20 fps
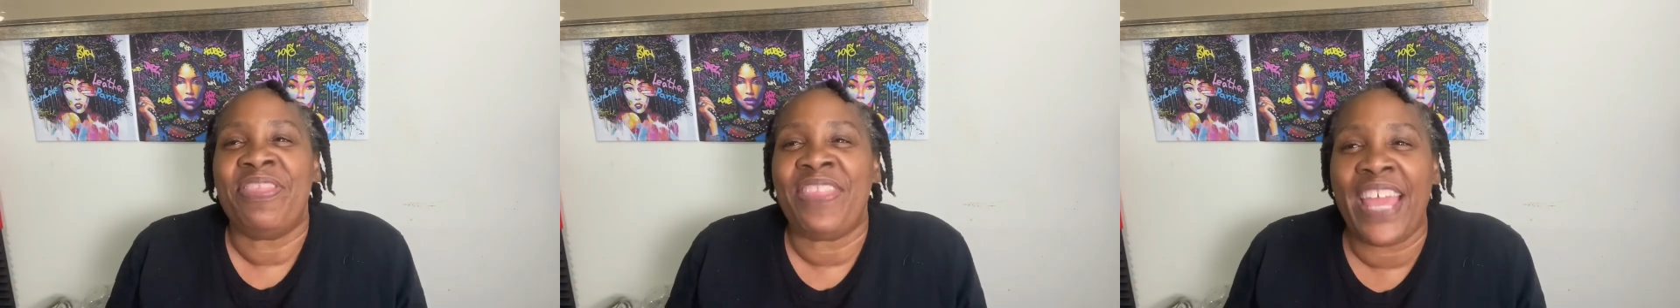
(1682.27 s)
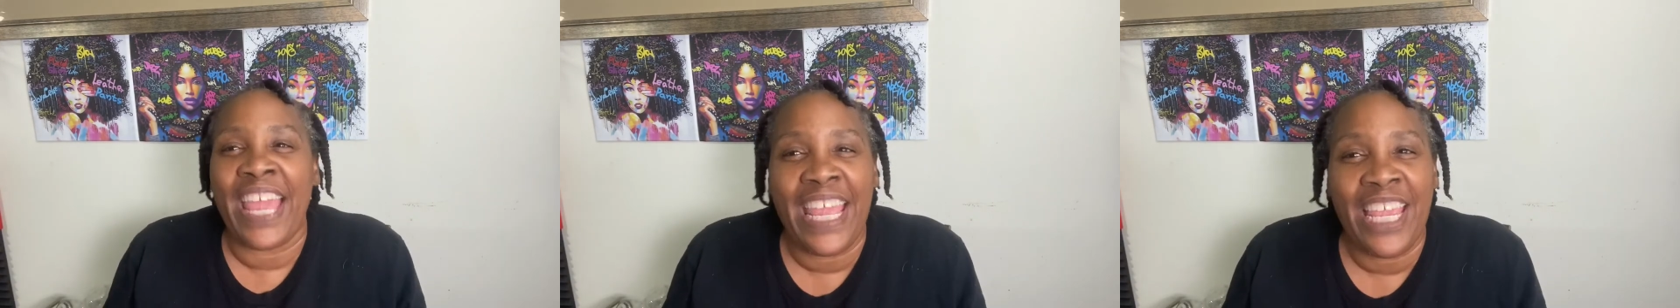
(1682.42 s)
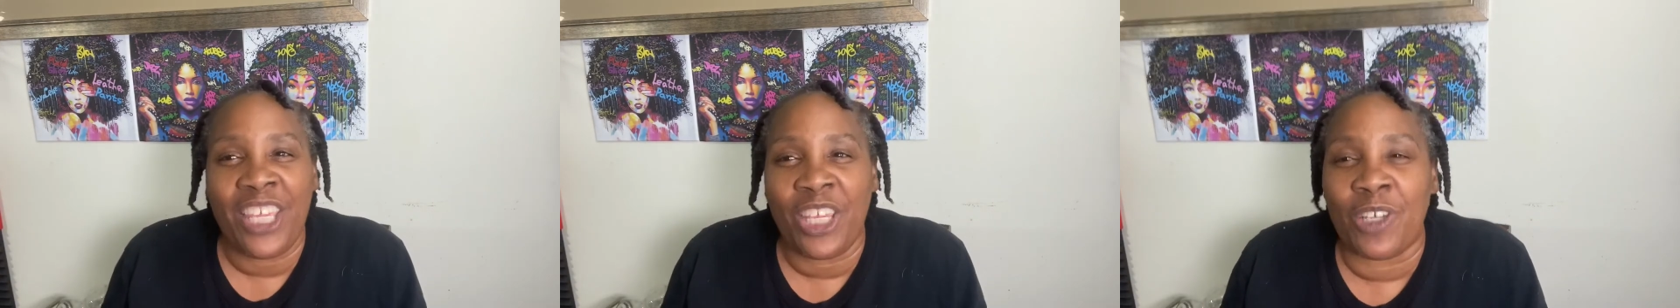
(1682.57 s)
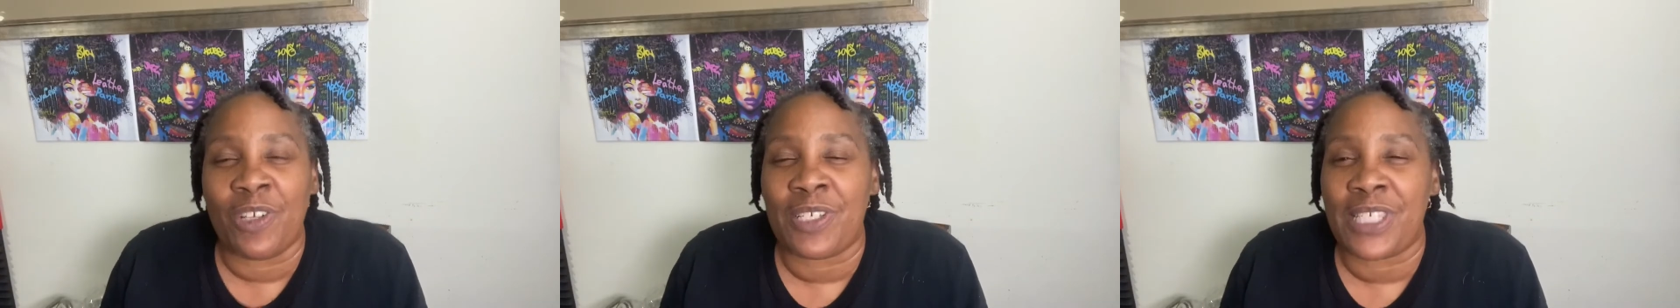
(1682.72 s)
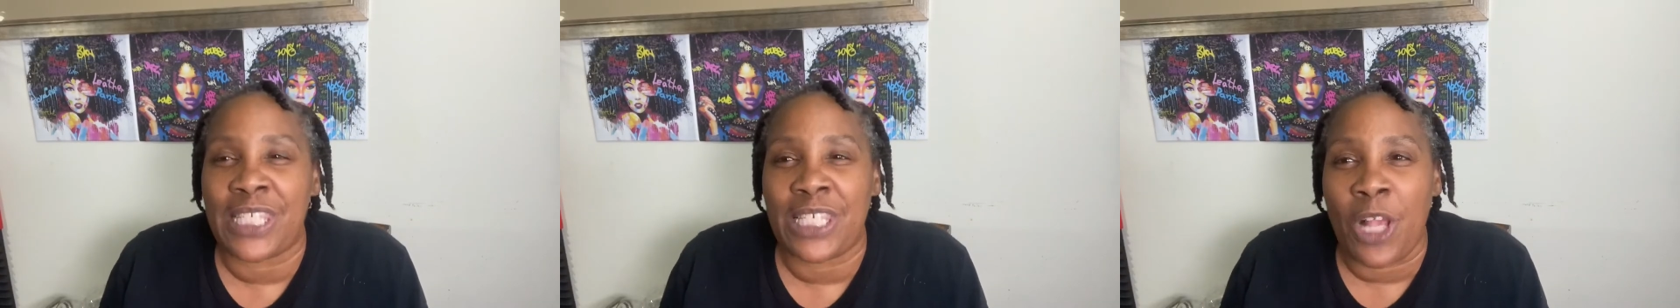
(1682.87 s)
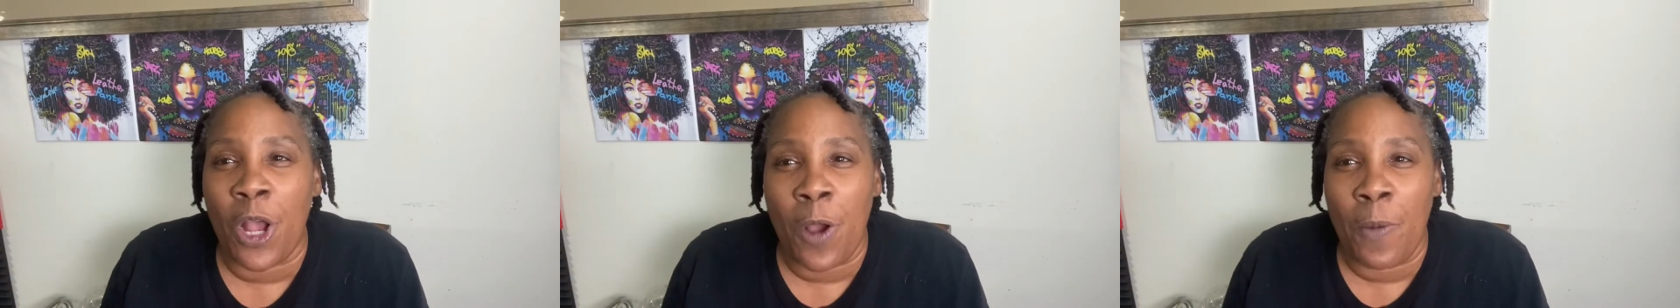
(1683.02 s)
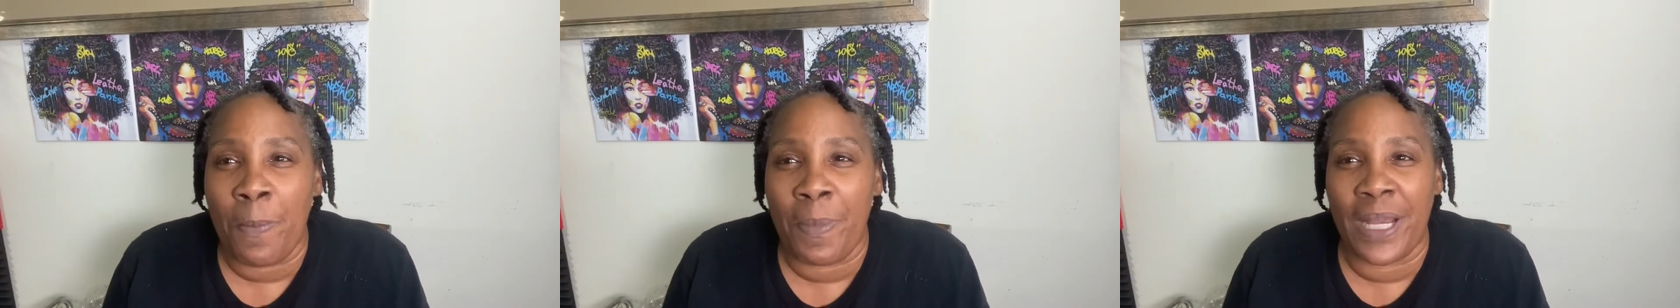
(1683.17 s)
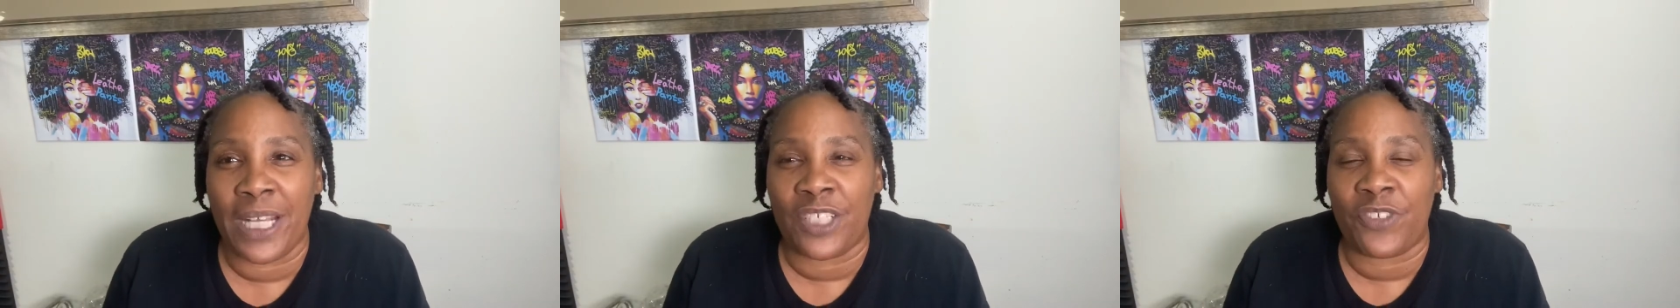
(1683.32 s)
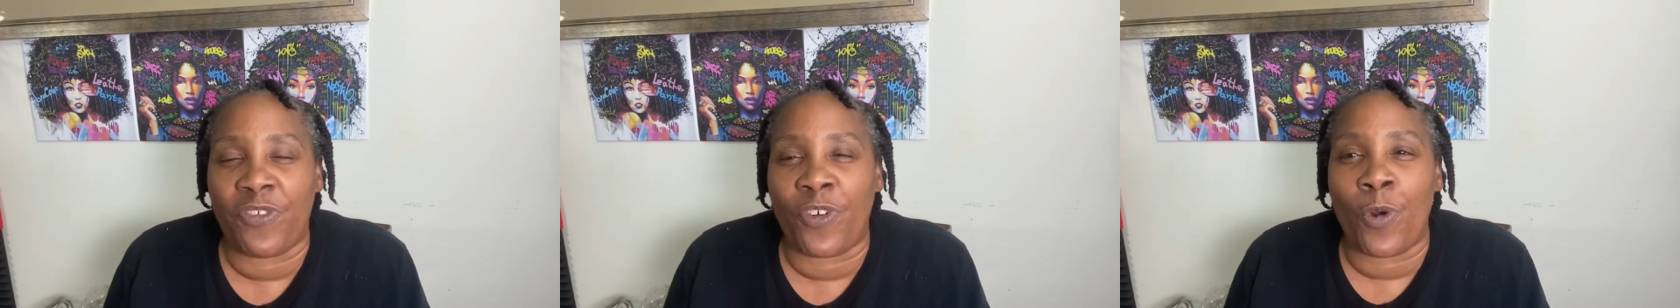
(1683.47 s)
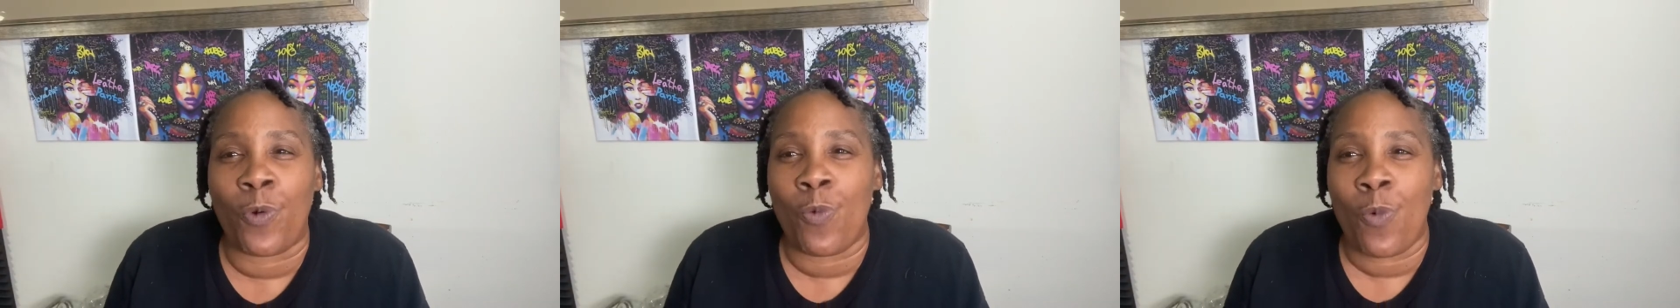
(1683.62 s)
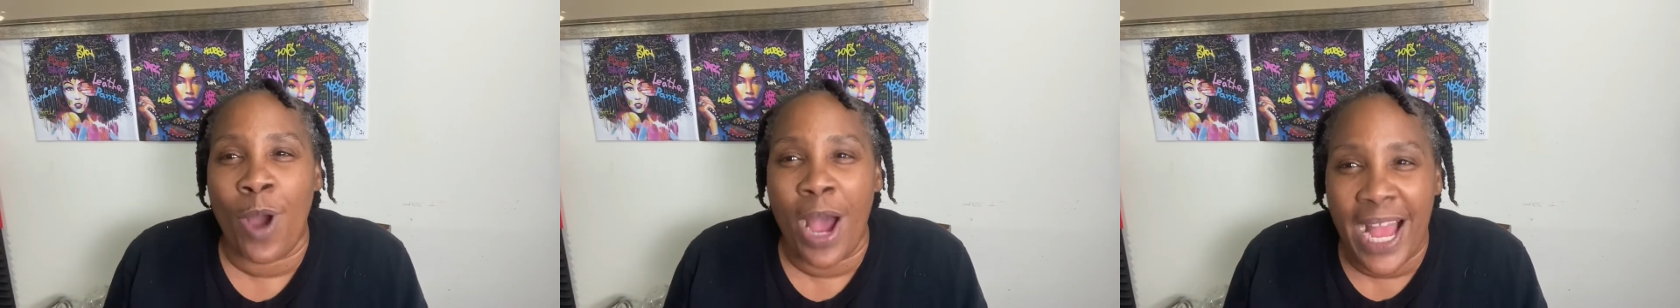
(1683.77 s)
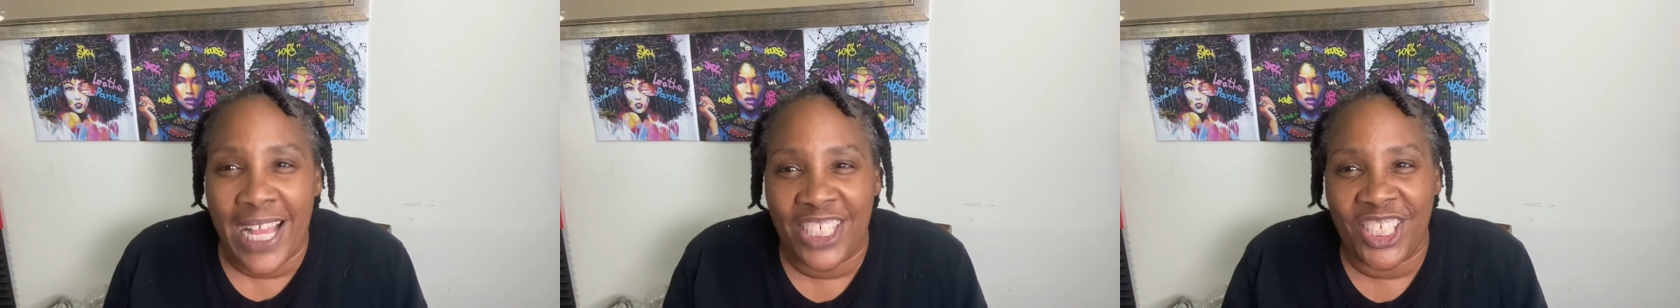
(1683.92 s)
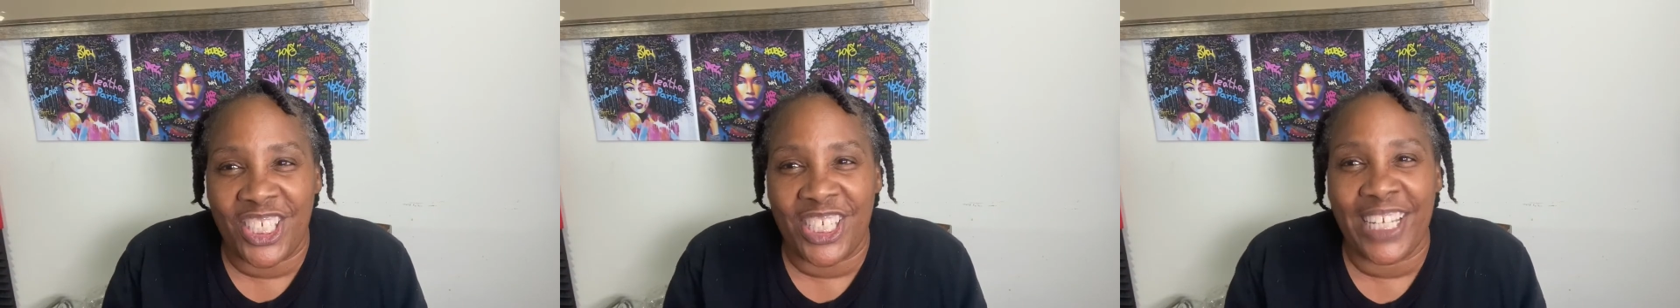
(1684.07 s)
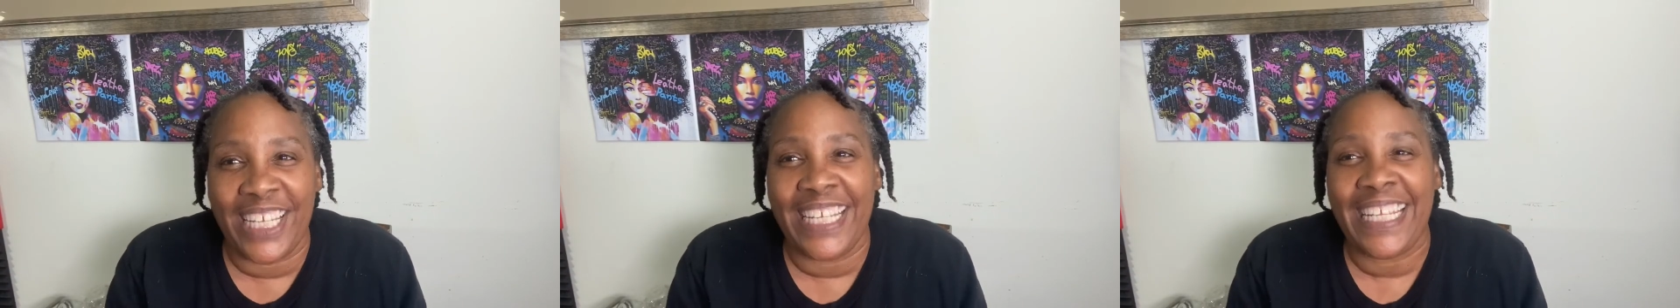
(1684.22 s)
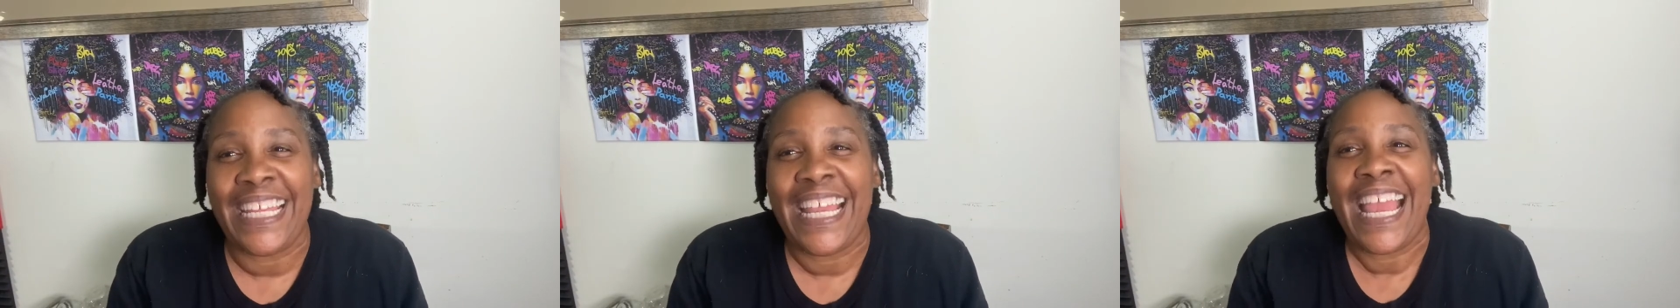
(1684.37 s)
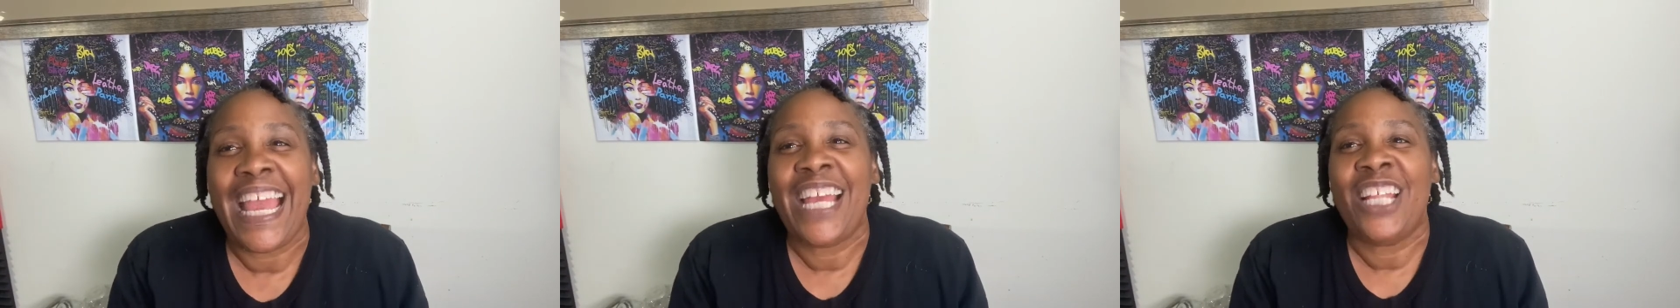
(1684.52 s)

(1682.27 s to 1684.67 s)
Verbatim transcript: Thank you so much for watching.